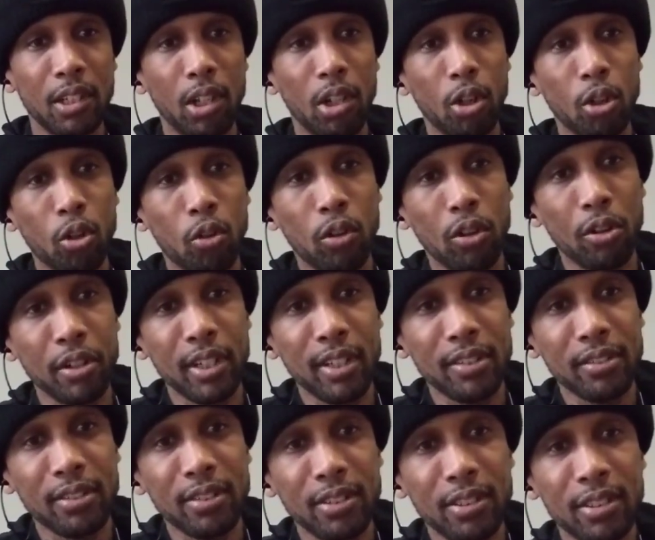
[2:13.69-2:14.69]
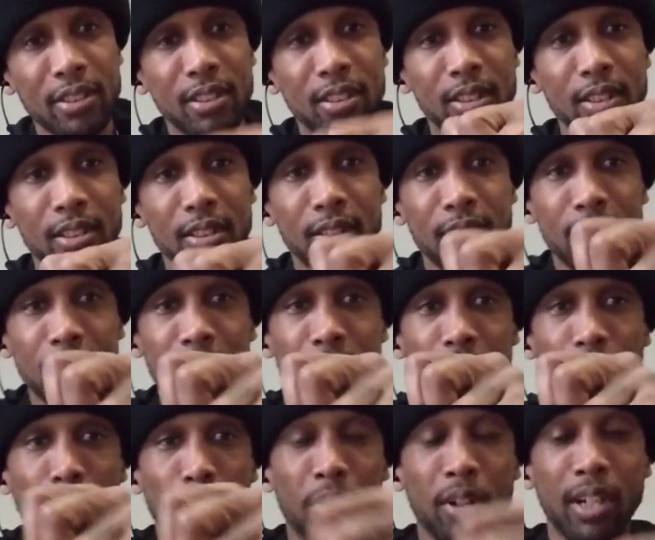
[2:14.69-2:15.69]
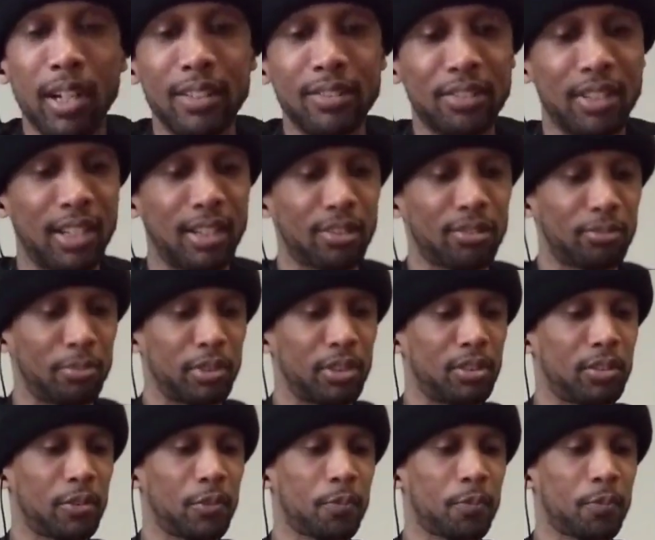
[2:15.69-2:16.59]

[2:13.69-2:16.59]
The logo on this? Cobra Kai sucks.